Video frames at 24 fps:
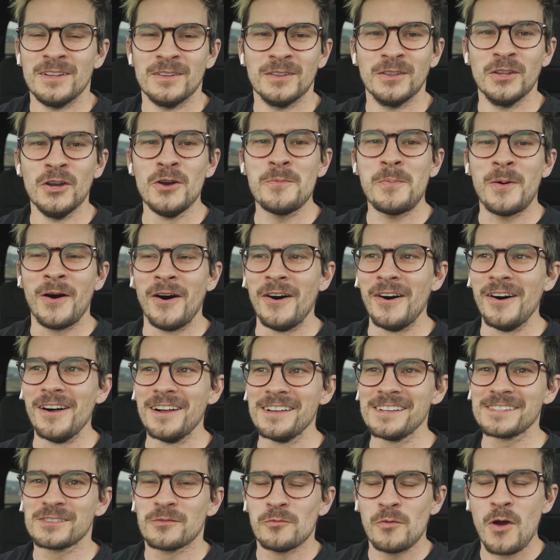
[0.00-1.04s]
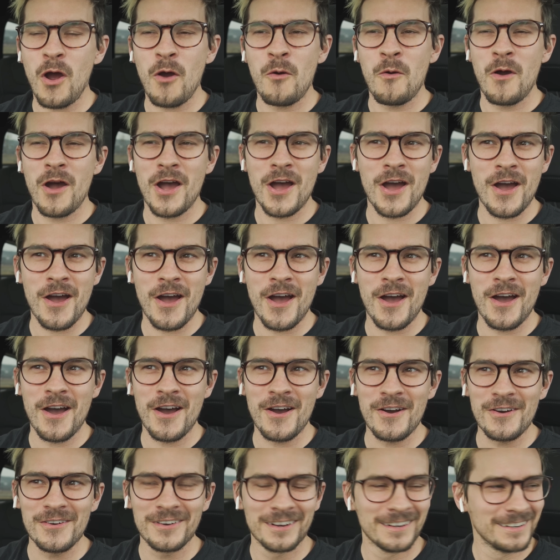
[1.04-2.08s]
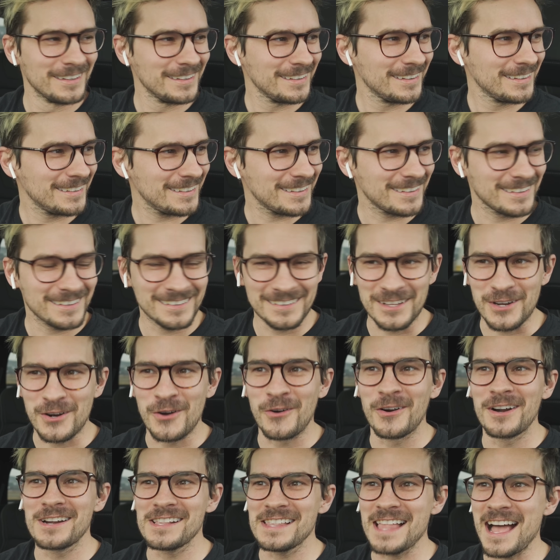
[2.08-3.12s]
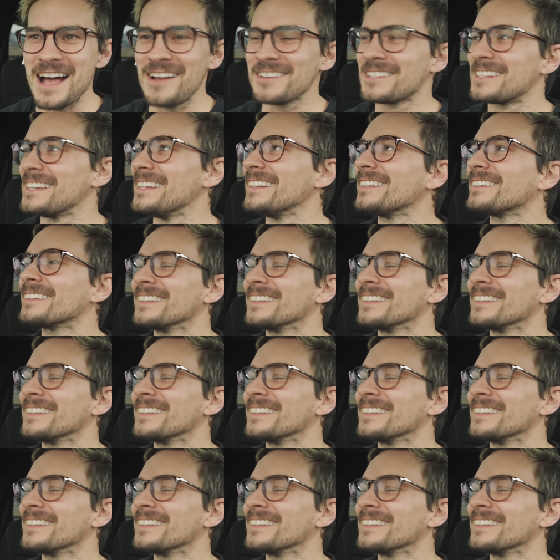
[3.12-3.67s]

Loopholes, woo-woo! The court allows it.